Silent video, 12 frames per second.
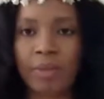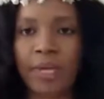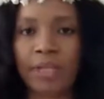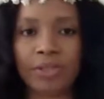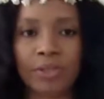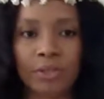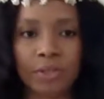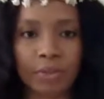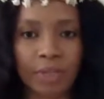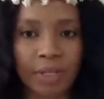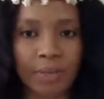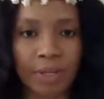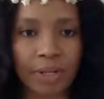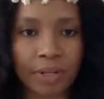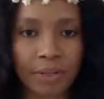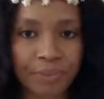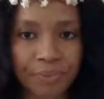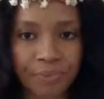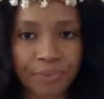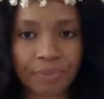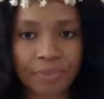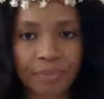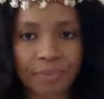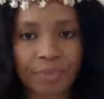answer, but let me know.
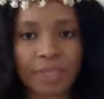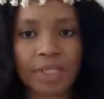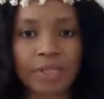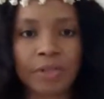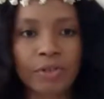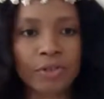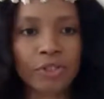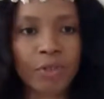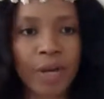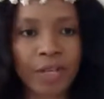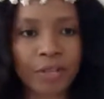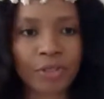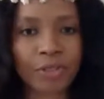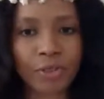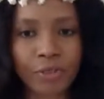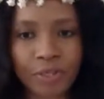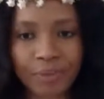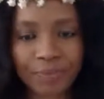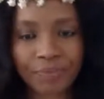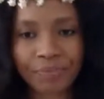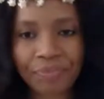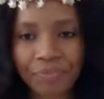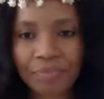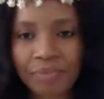YouTube, how you doing?
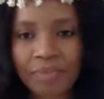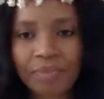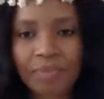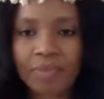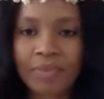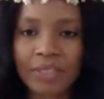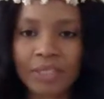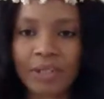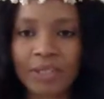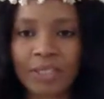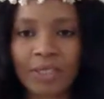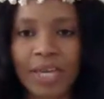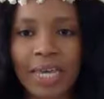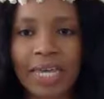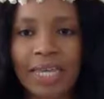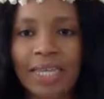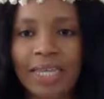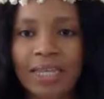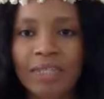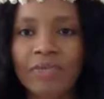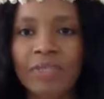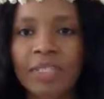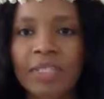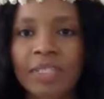Y'all still hanging in there?
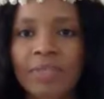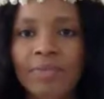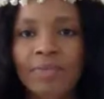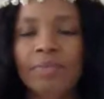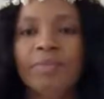Feeling good?